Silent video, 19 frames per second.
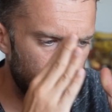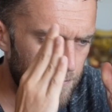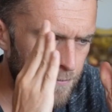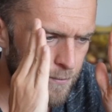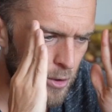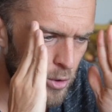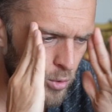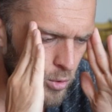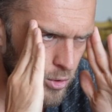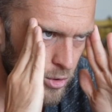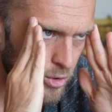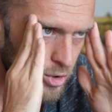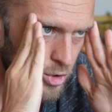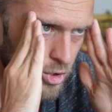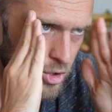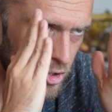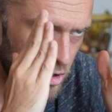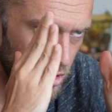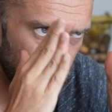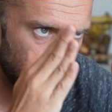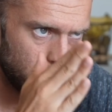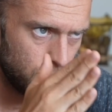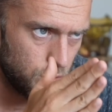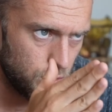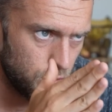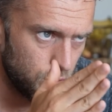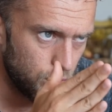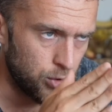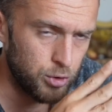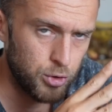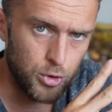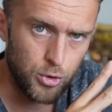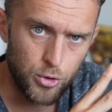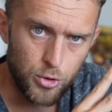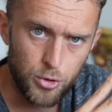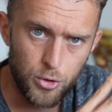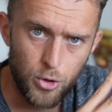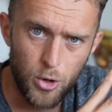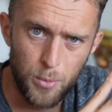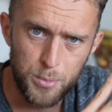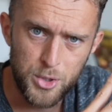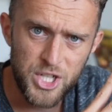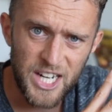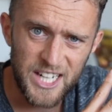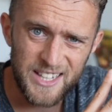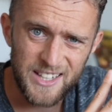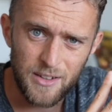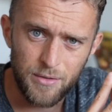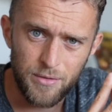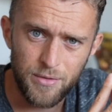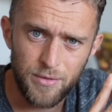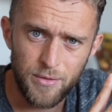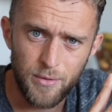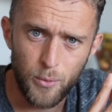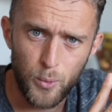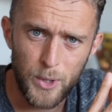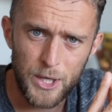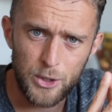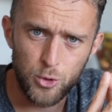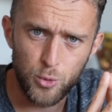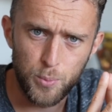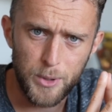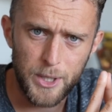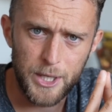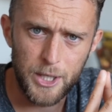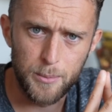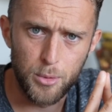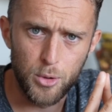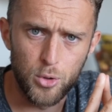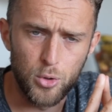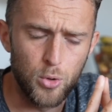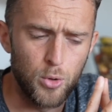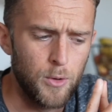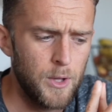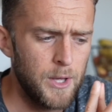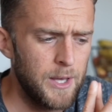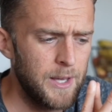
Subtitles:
Focus on your objective, where to play the ball.